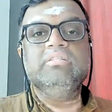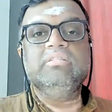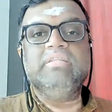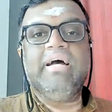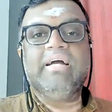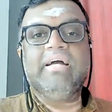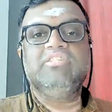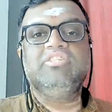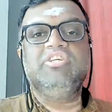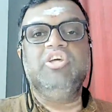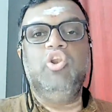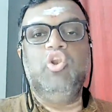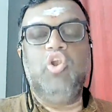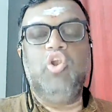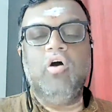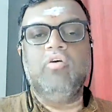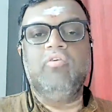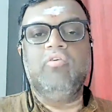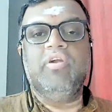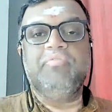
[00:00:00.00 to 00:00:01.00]

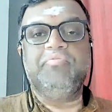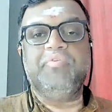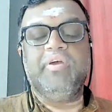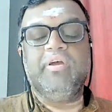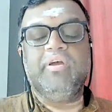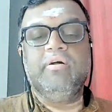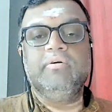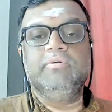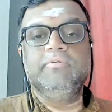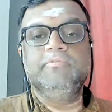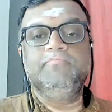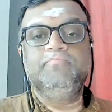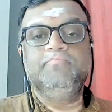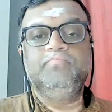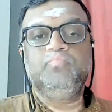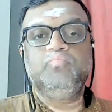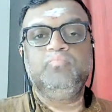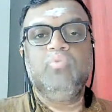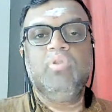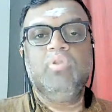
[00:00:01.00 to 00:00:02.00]
Dactylography.
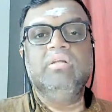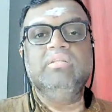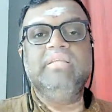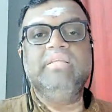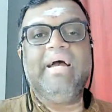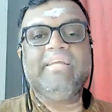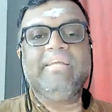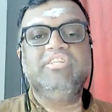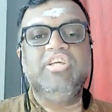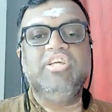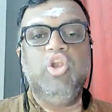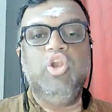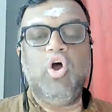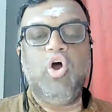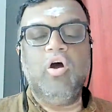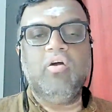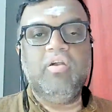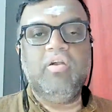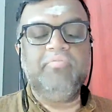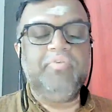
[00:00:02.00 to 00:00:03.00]

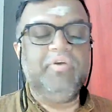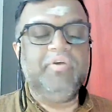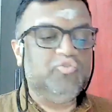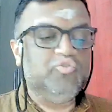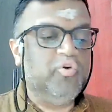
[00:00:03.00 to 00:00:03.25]
Dactylography.